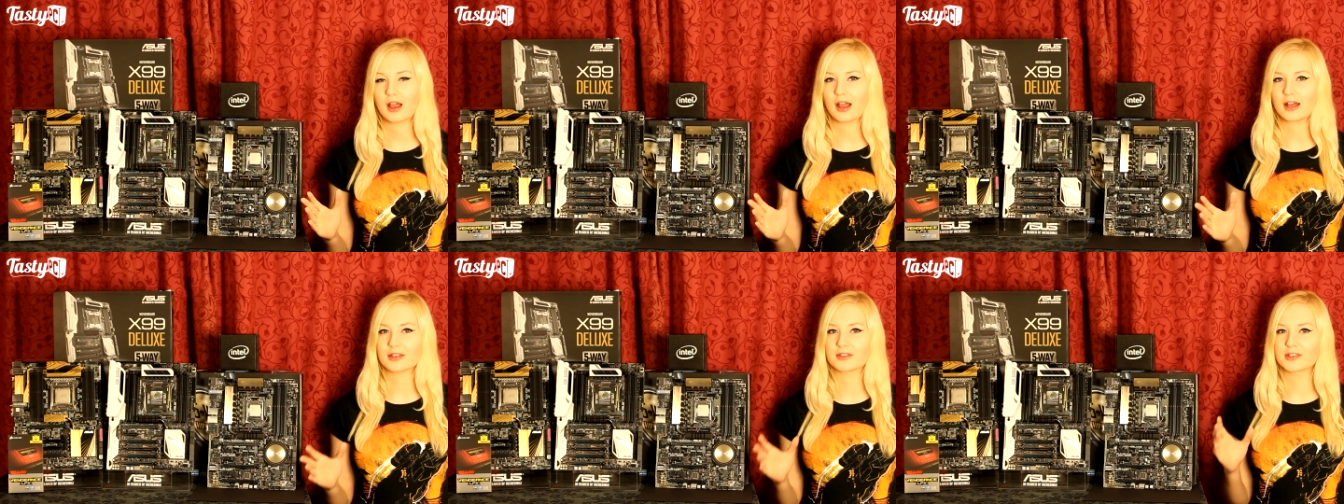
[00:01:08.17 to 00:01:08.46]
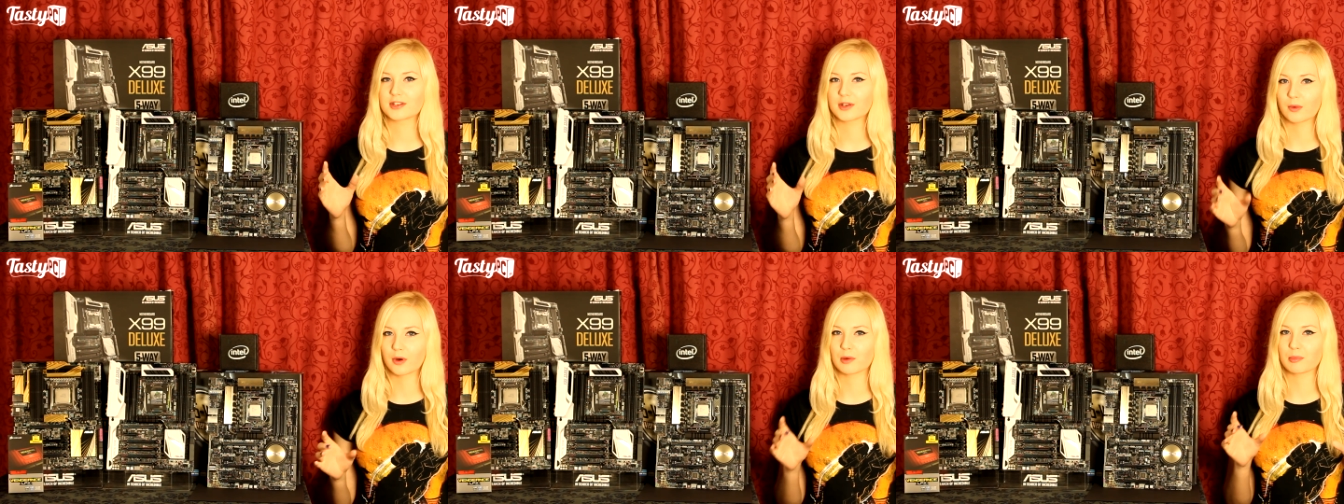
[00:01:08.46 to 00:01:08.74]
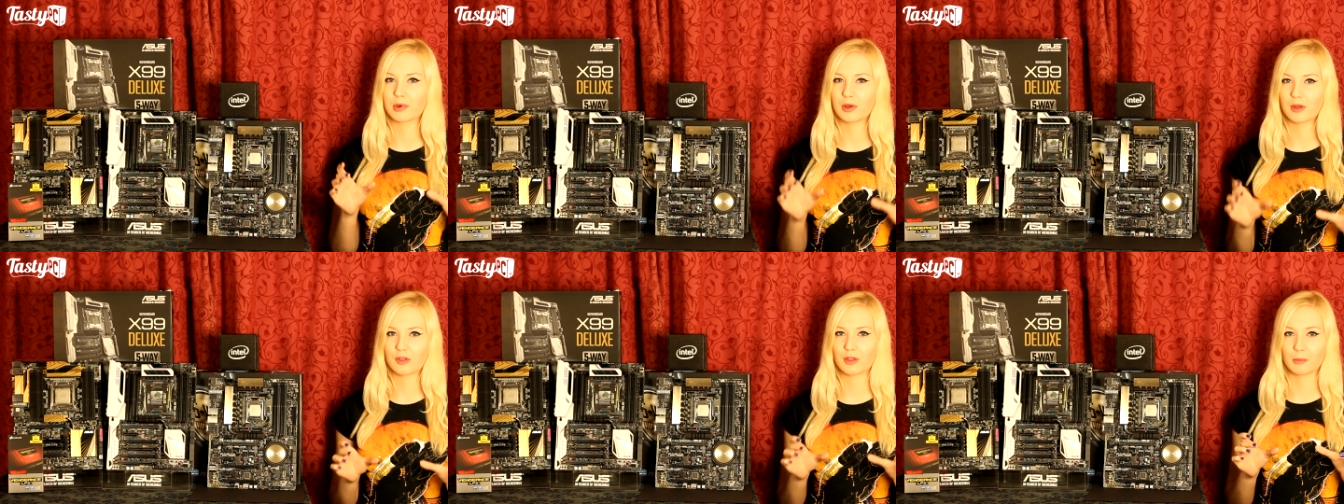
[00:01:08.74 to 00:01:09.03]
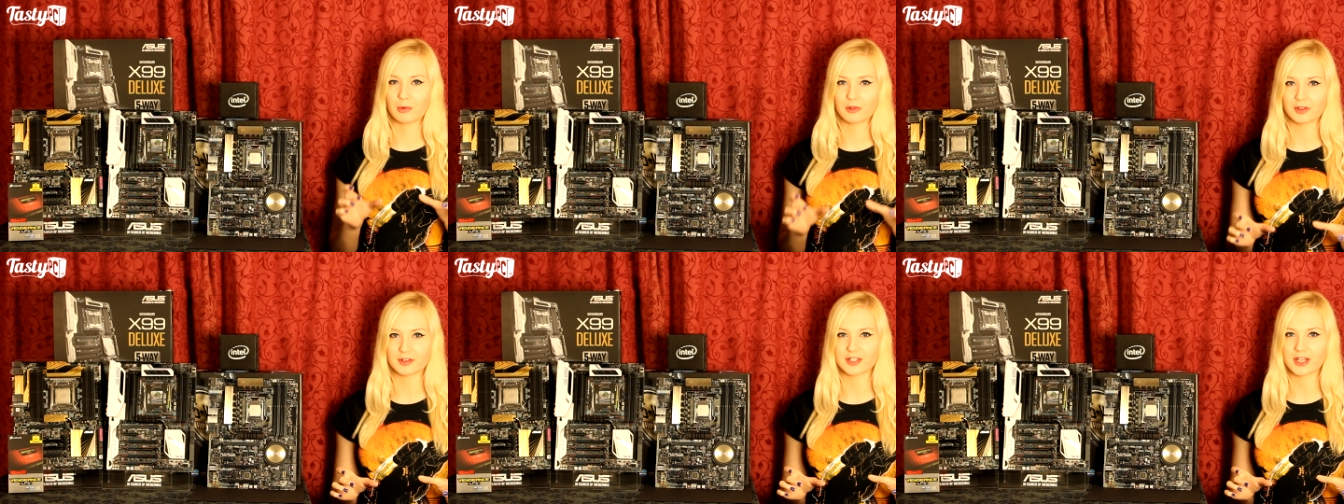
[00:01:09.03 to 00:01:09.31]
until I put
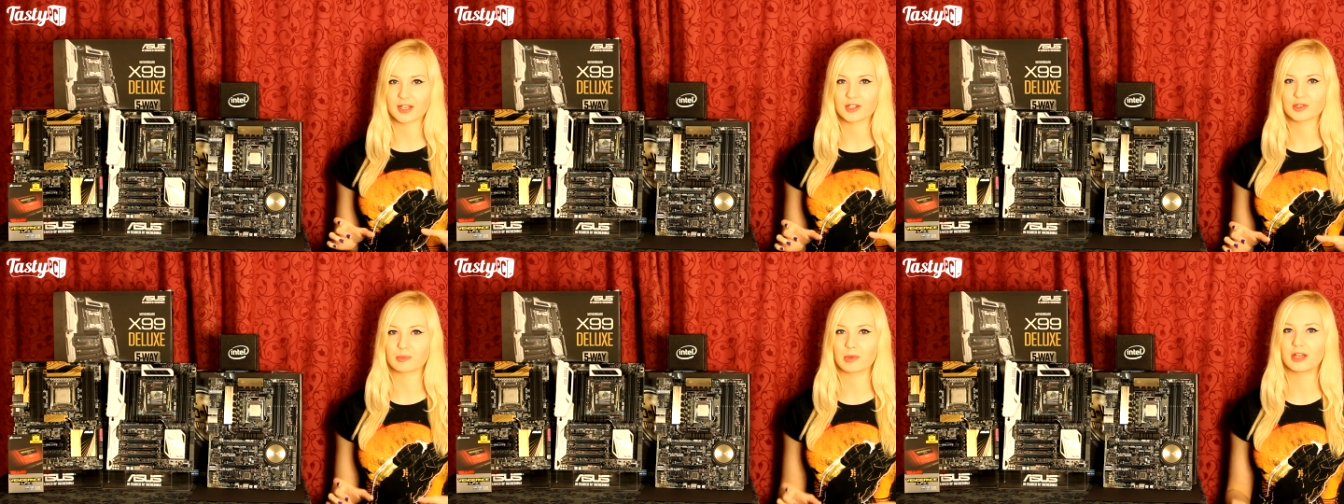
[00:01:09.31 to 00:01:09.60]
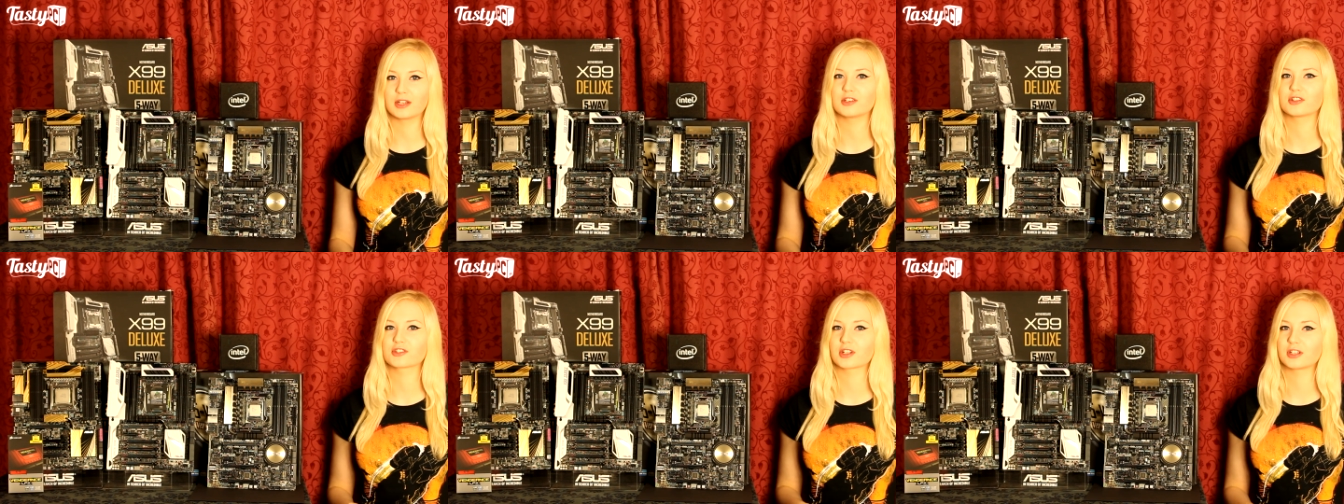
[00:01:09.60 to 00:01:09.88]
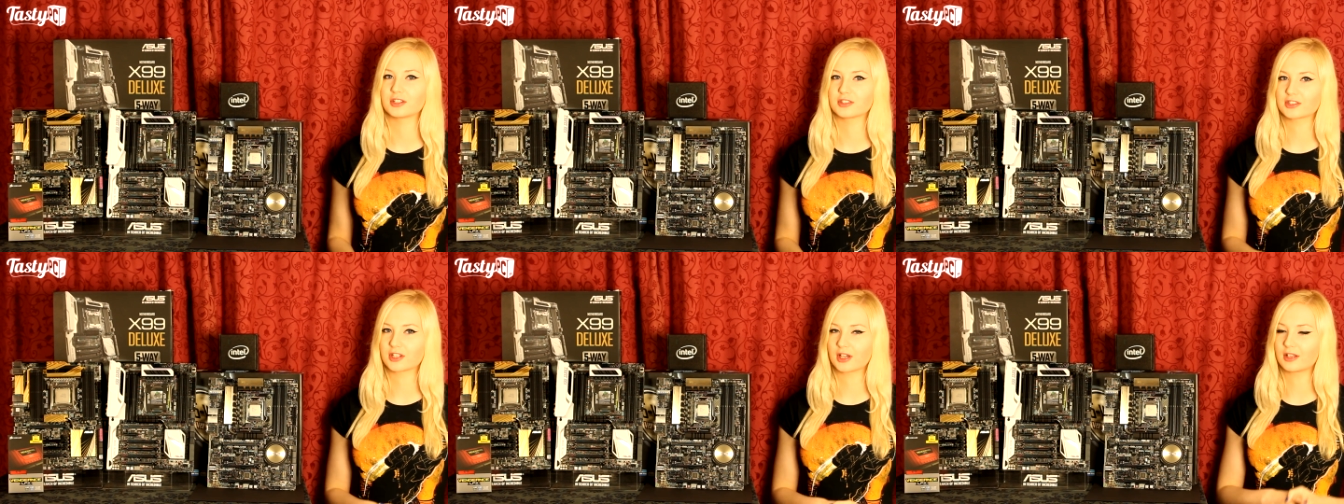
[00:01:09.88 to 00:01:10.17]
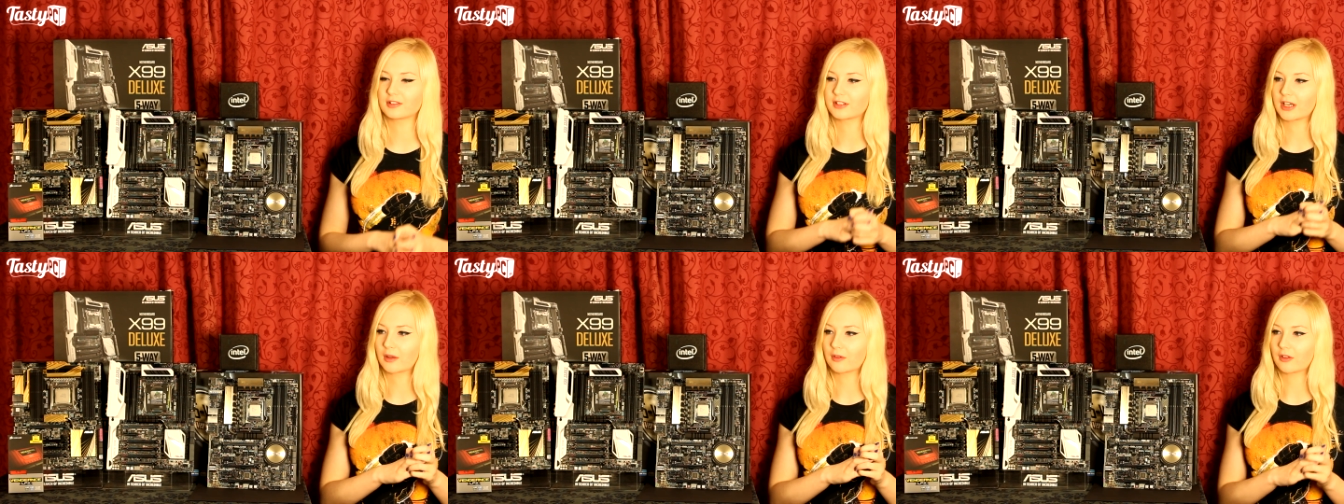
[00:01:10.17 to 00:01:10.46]
them on the test bench, and it
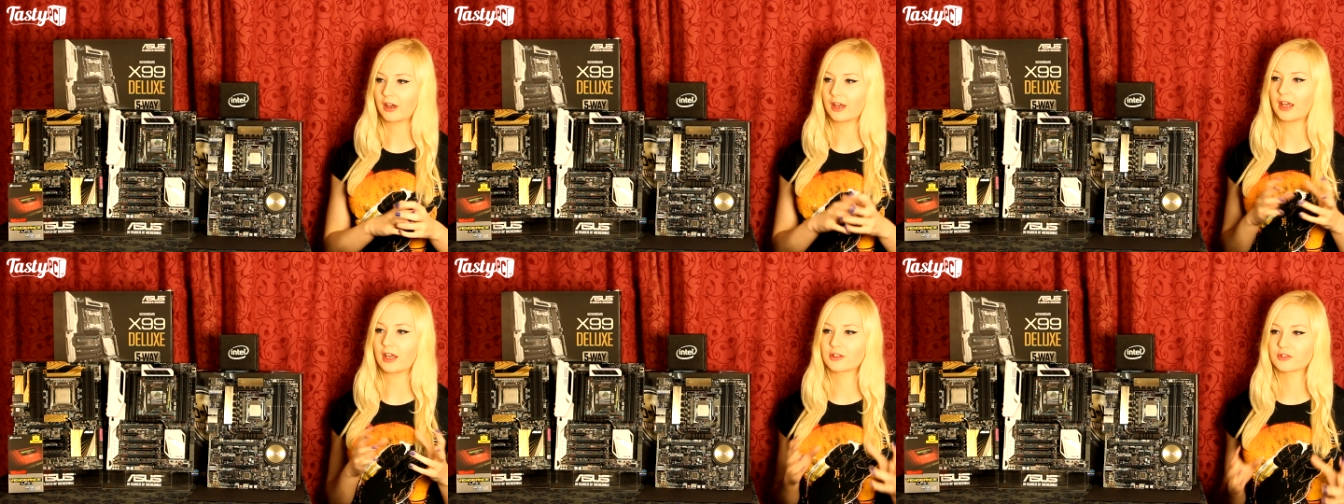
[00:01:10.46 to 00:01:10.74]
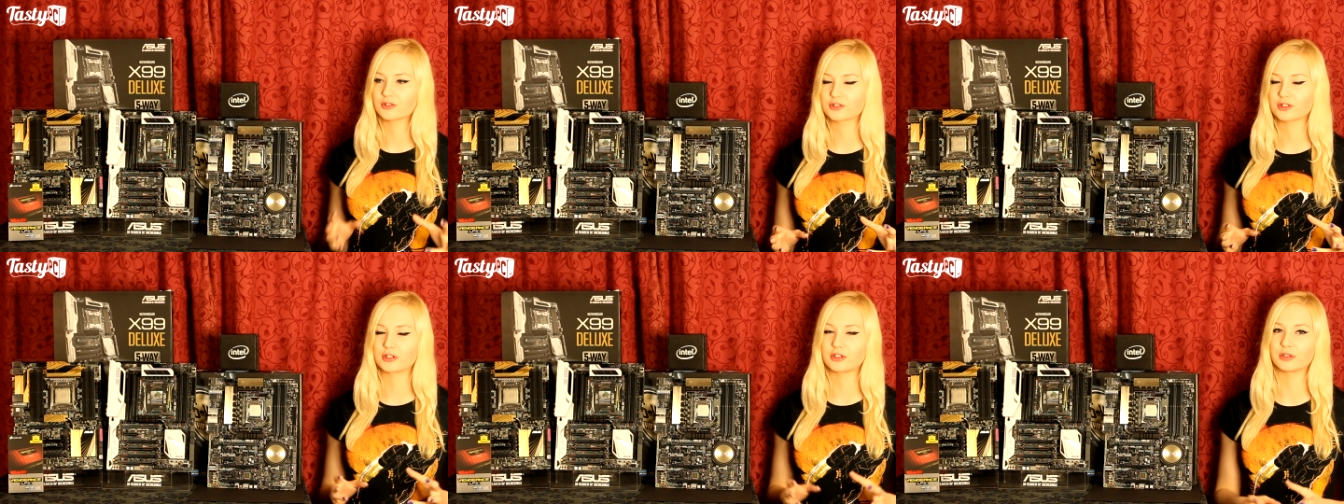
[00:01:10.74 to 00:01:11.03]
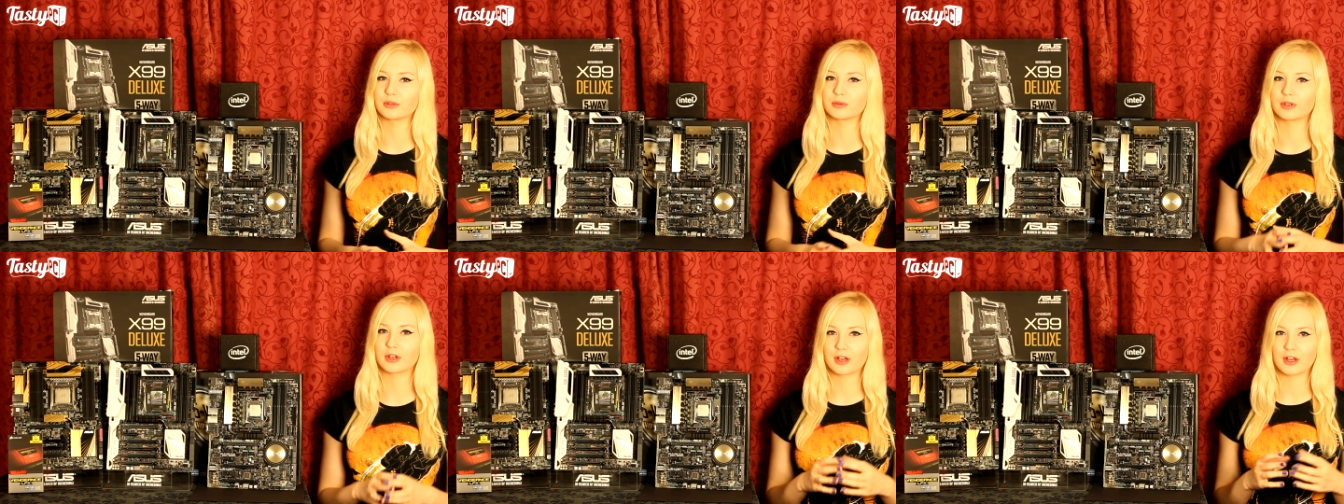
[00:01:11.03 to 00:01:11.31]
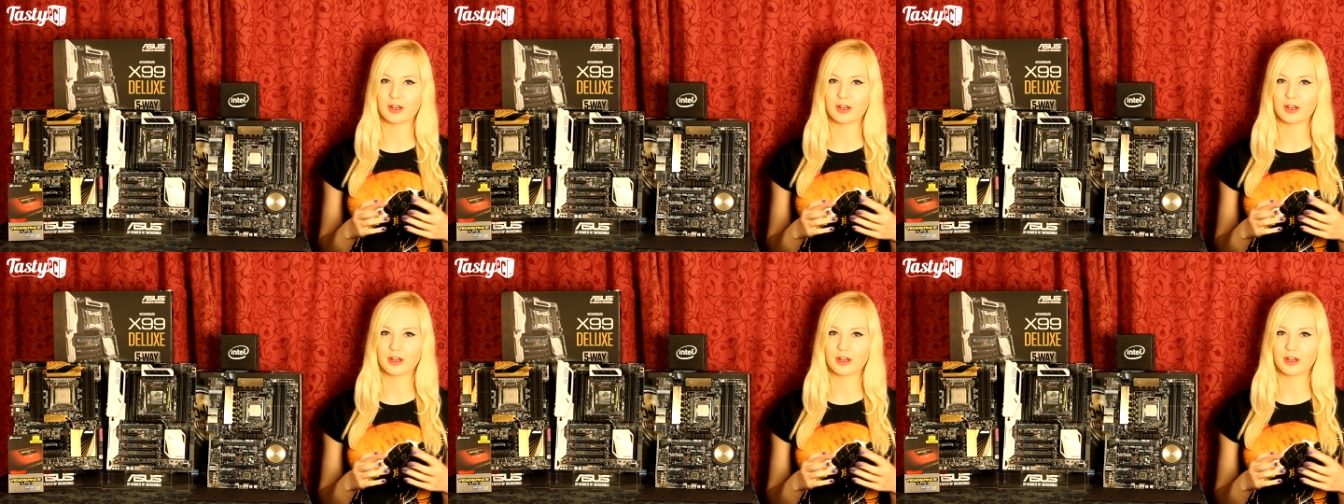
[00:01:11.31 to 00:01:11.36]
turned out that I had two